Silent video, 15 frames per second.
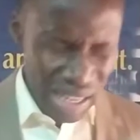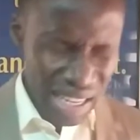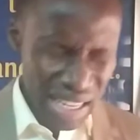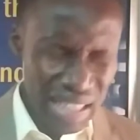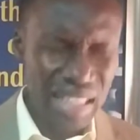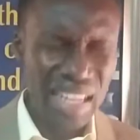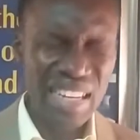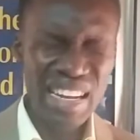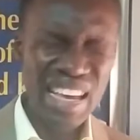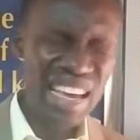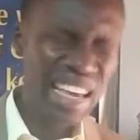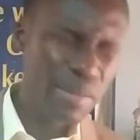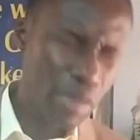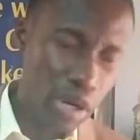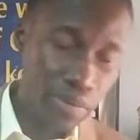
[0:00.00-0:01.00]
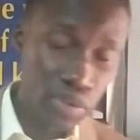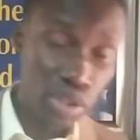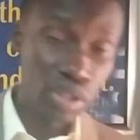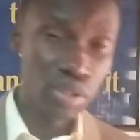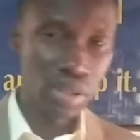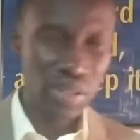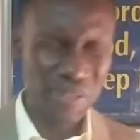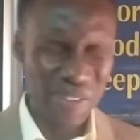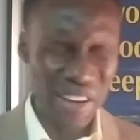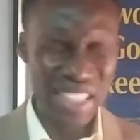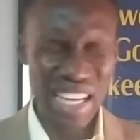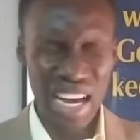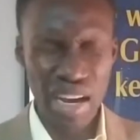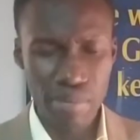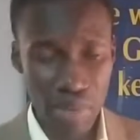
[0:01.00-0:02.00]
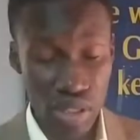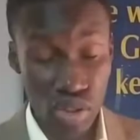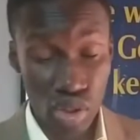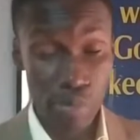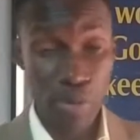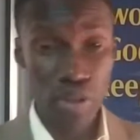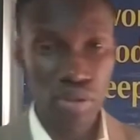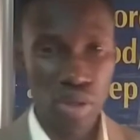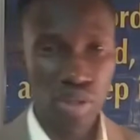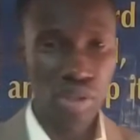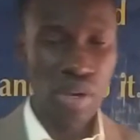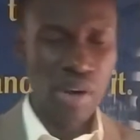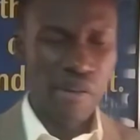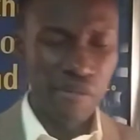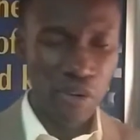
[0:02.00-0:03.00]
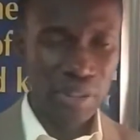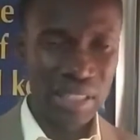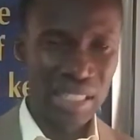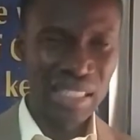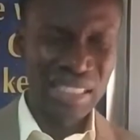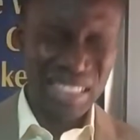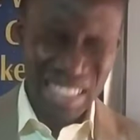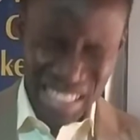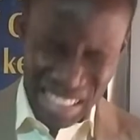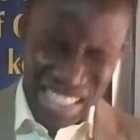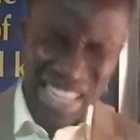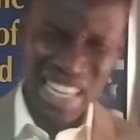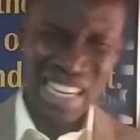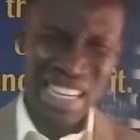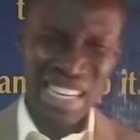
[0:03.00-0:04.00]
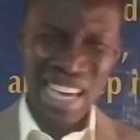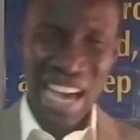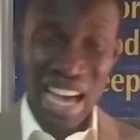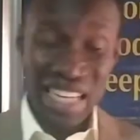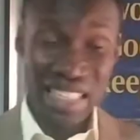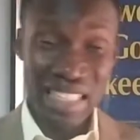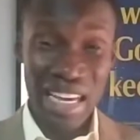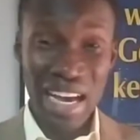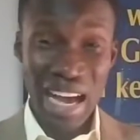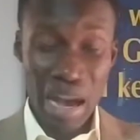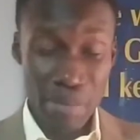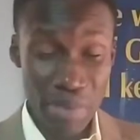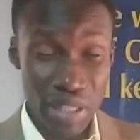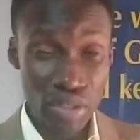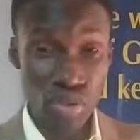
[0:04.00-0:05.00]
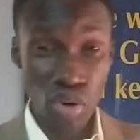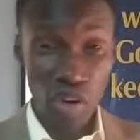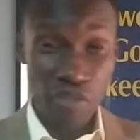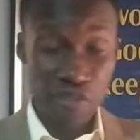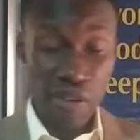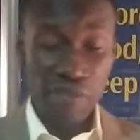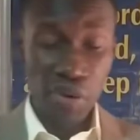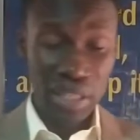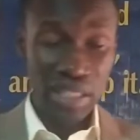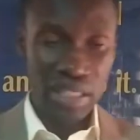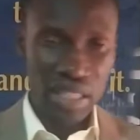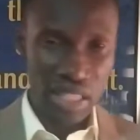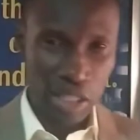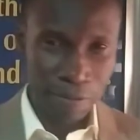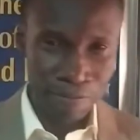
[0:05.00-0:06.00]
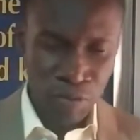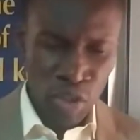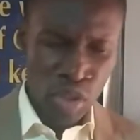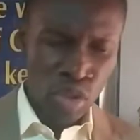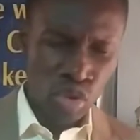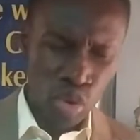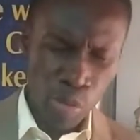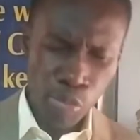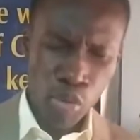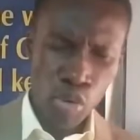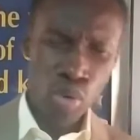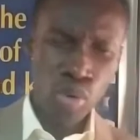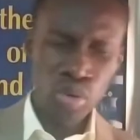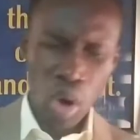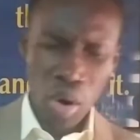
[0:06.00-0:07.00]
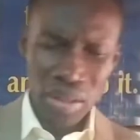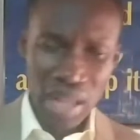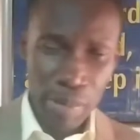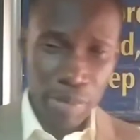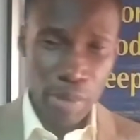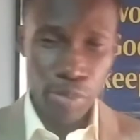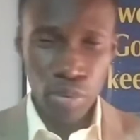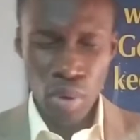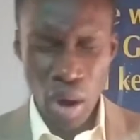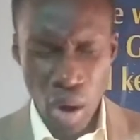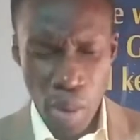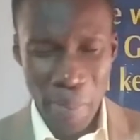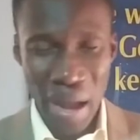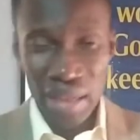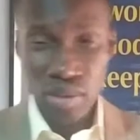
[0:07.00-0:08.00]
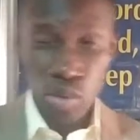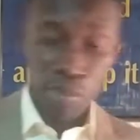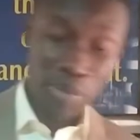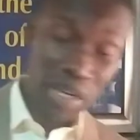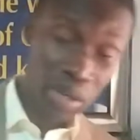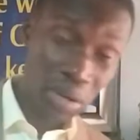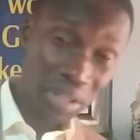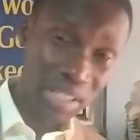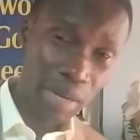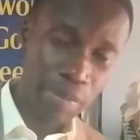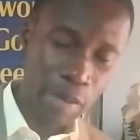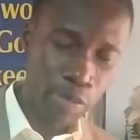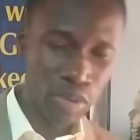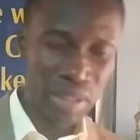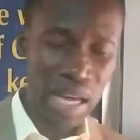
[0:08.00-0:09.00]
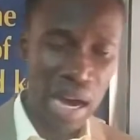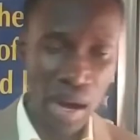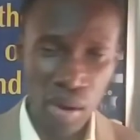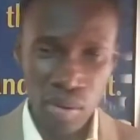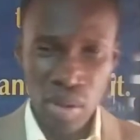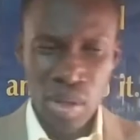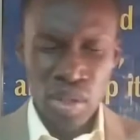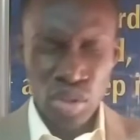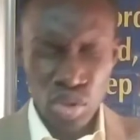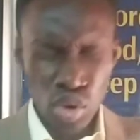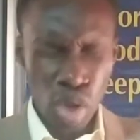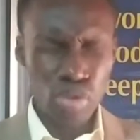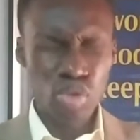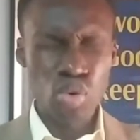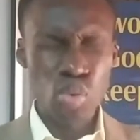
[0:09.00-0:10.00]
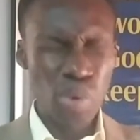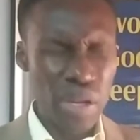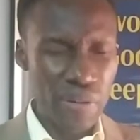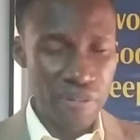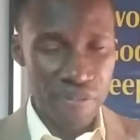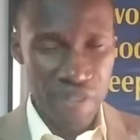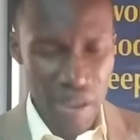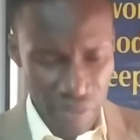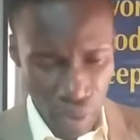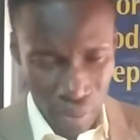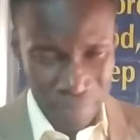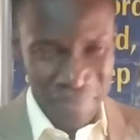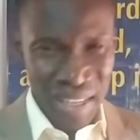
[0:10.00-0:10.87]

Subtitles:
In the name of Jesus, Father, have mercy upon us for the sin and the habits of favoritism, to pull other people up and to bring other people down just to win favor.